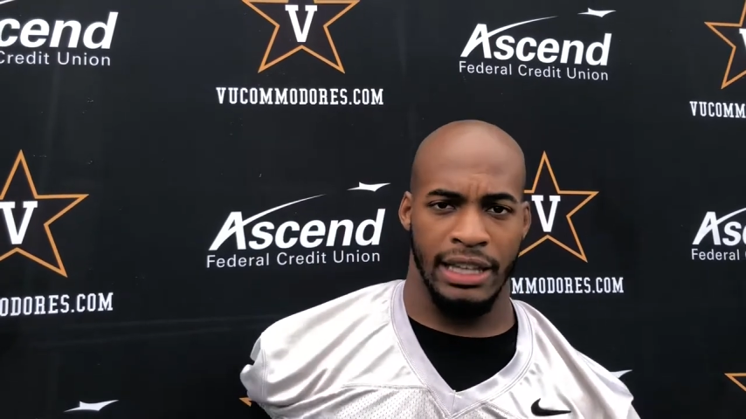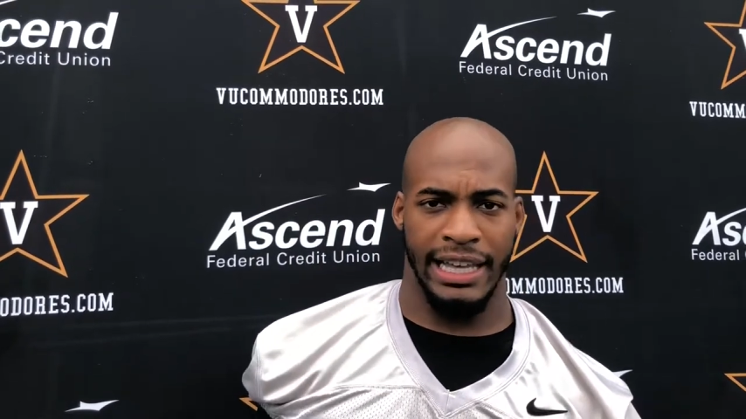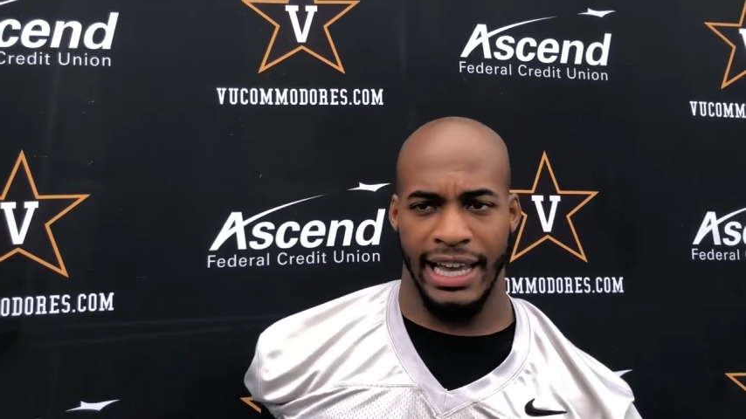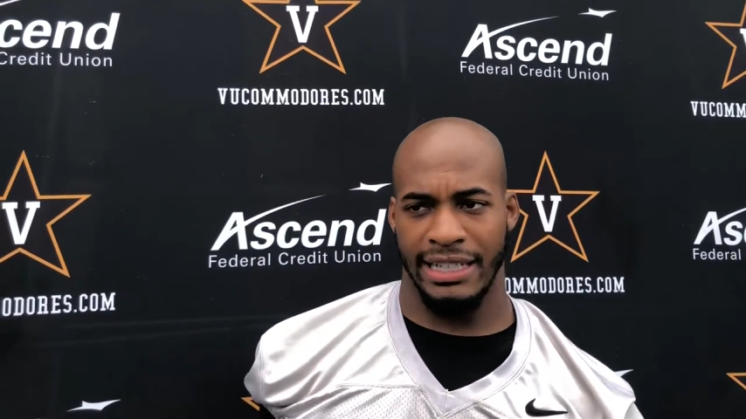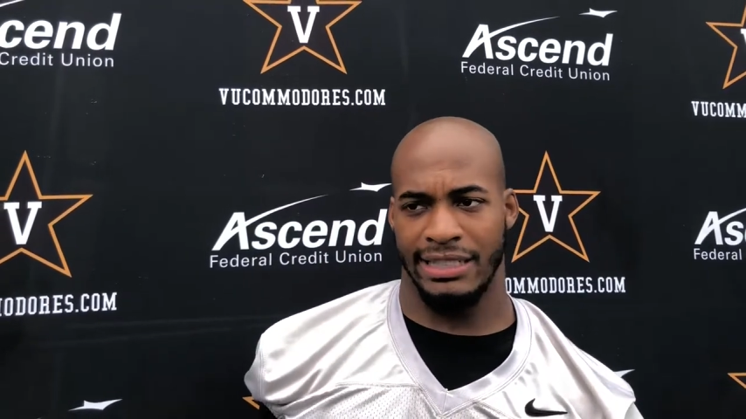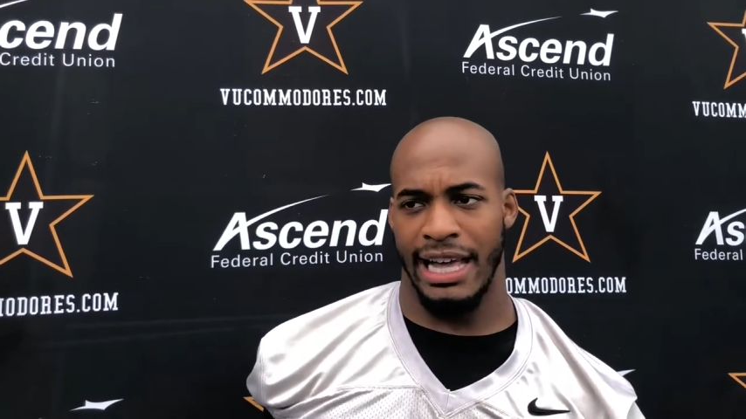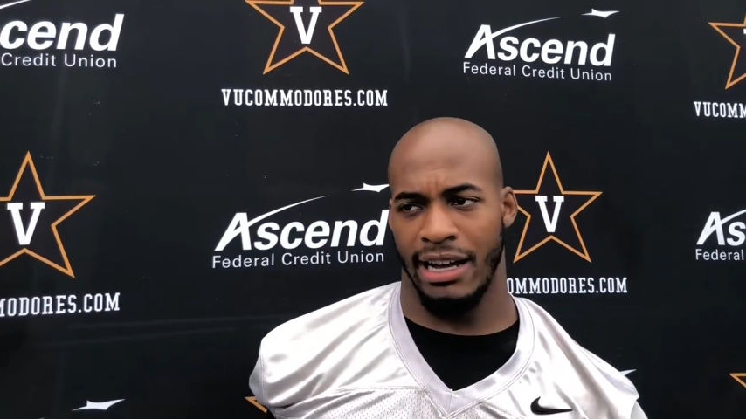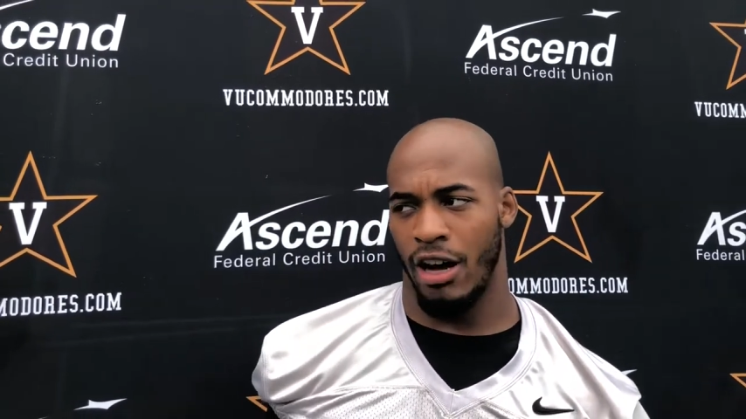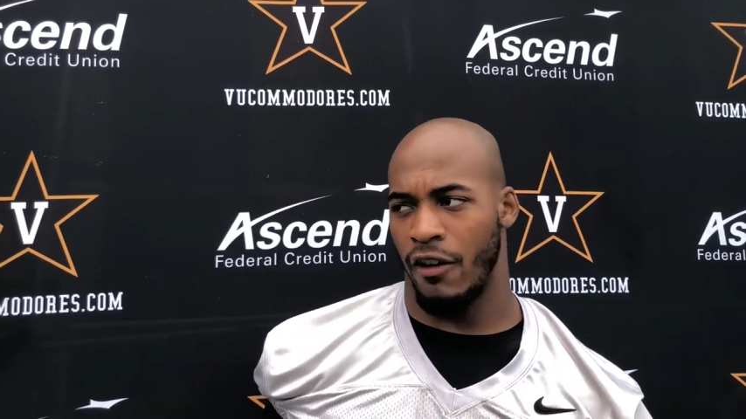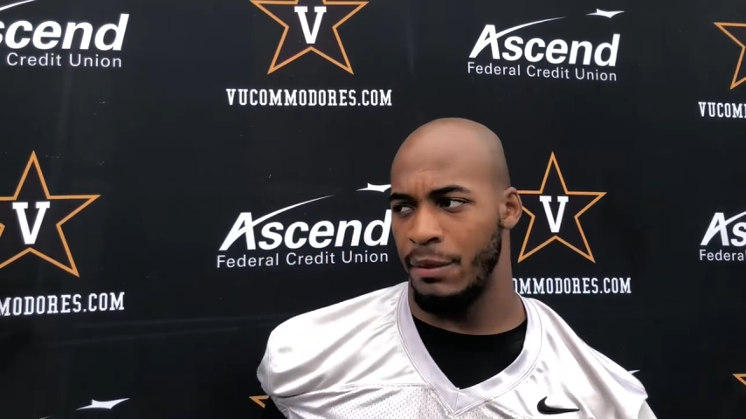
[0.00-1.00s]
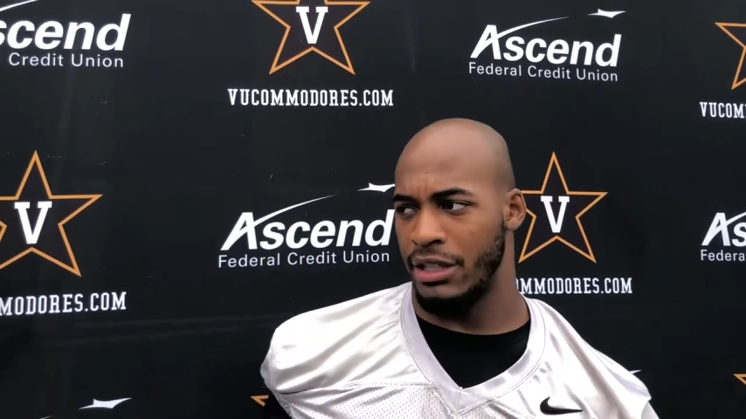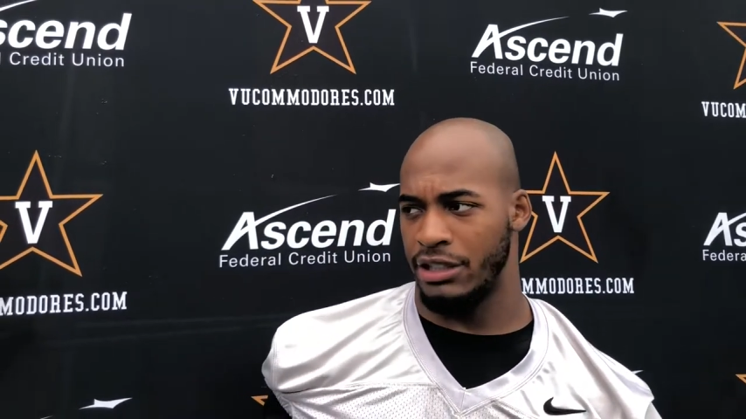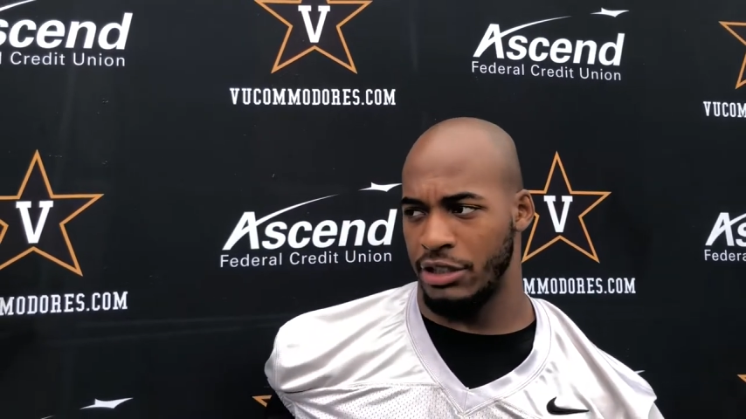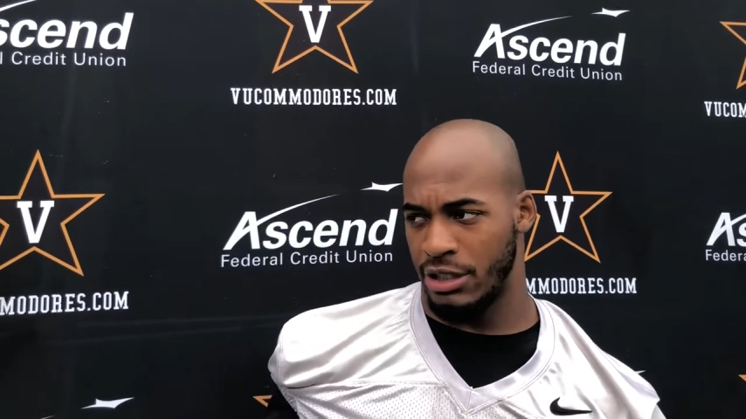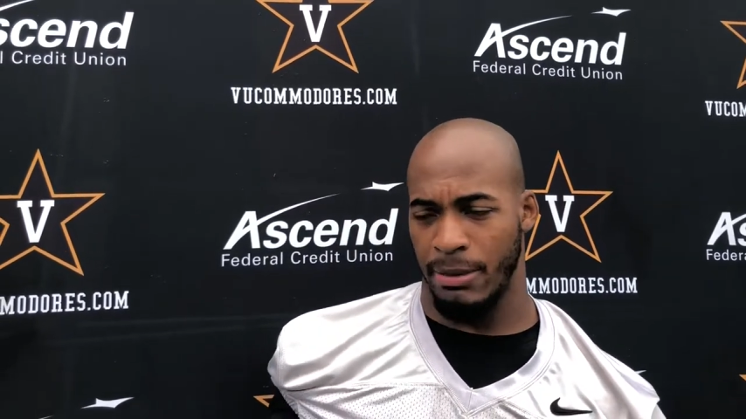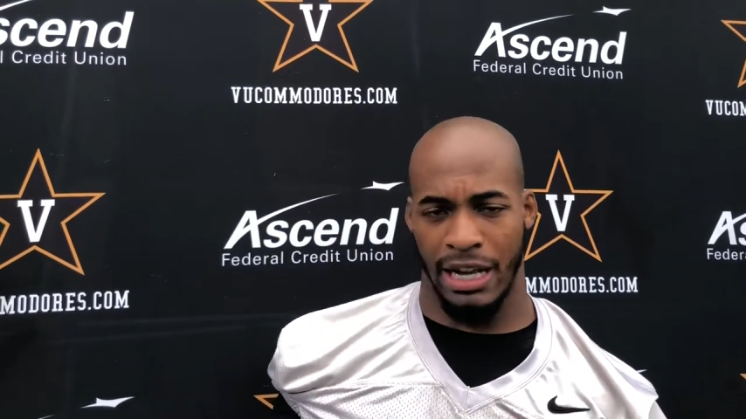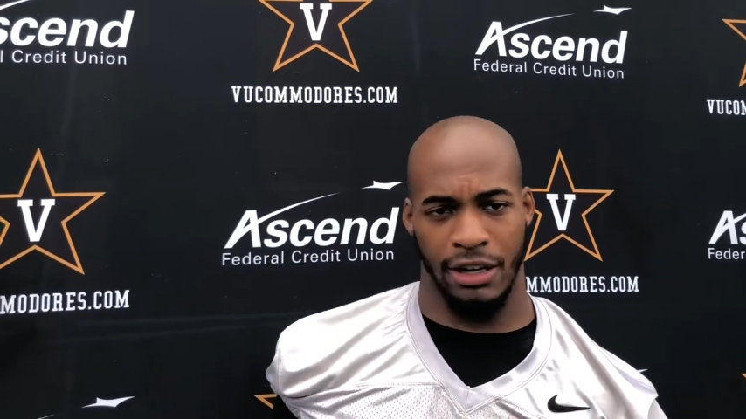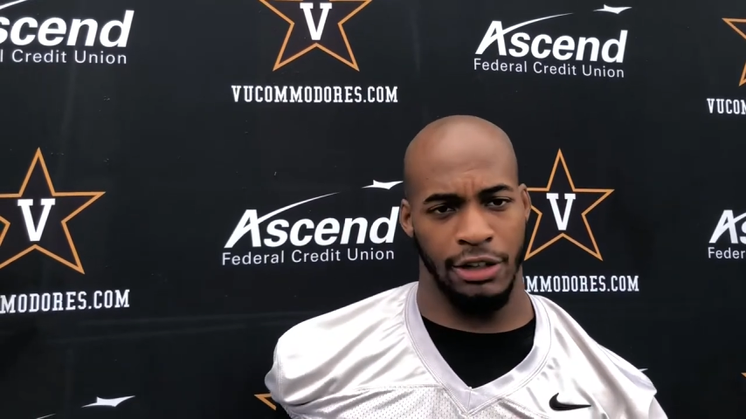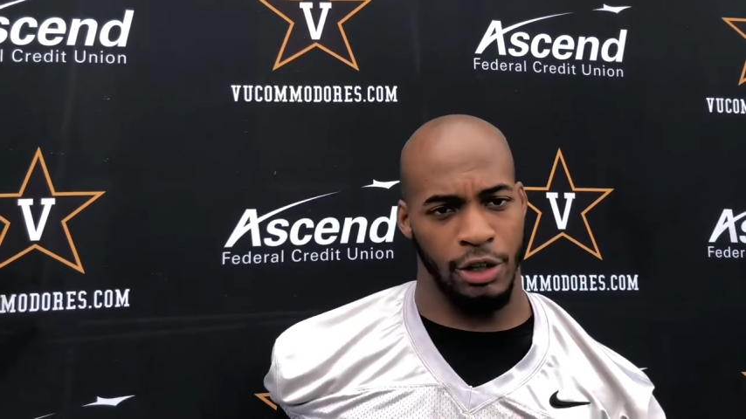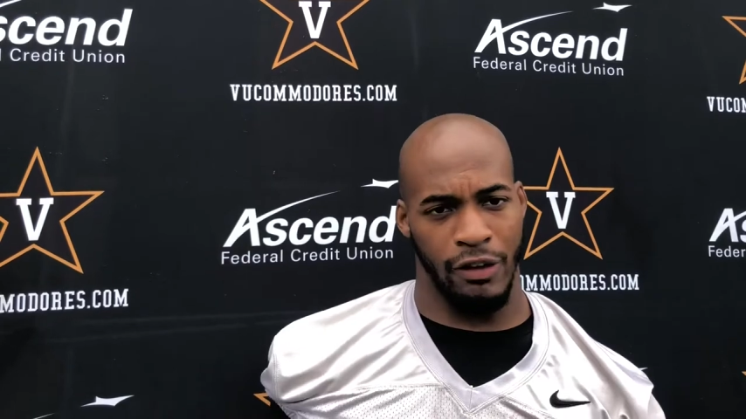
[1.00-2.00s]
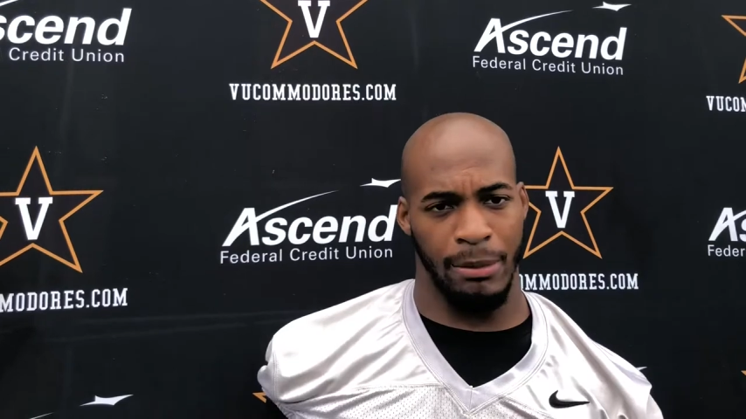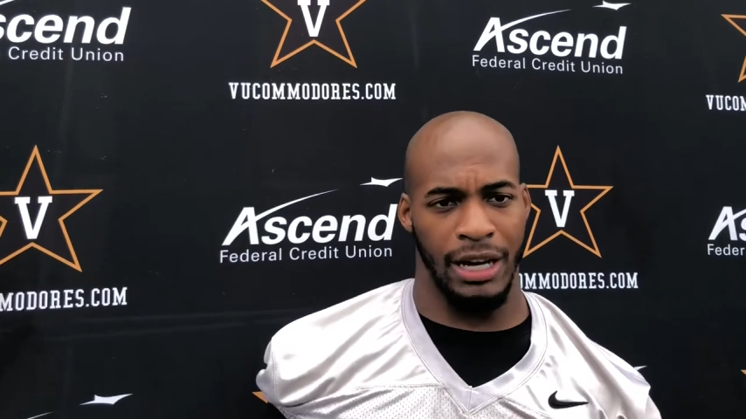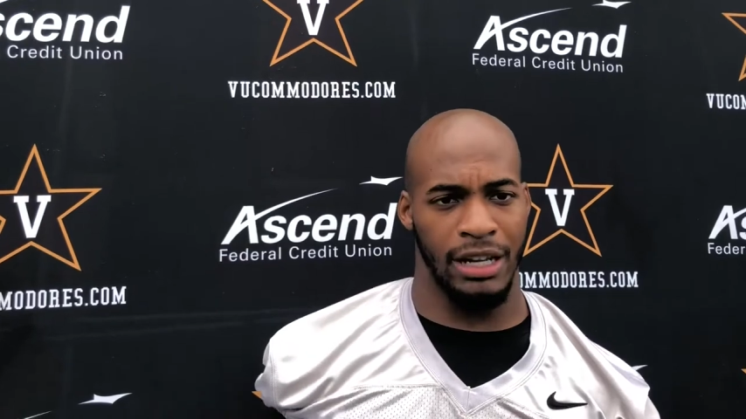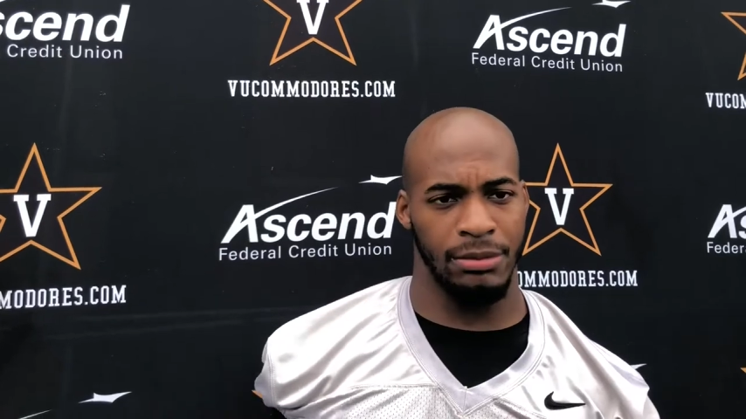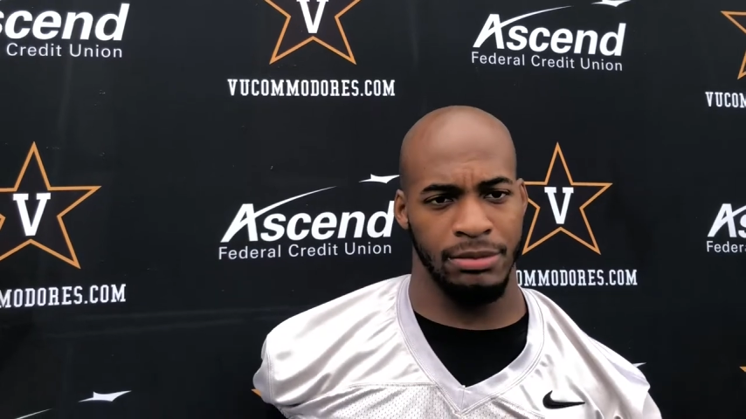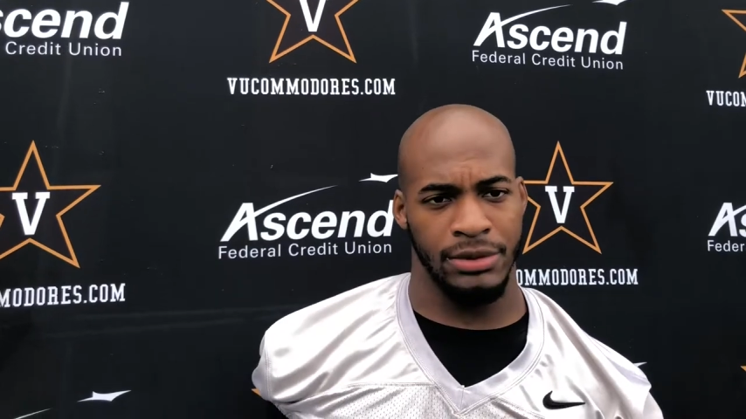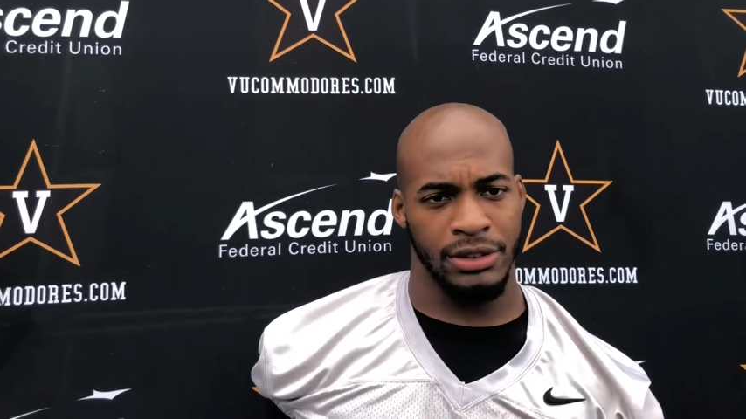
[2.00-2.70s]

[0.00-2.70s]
they can't slack off because there's somebody you know right behind them.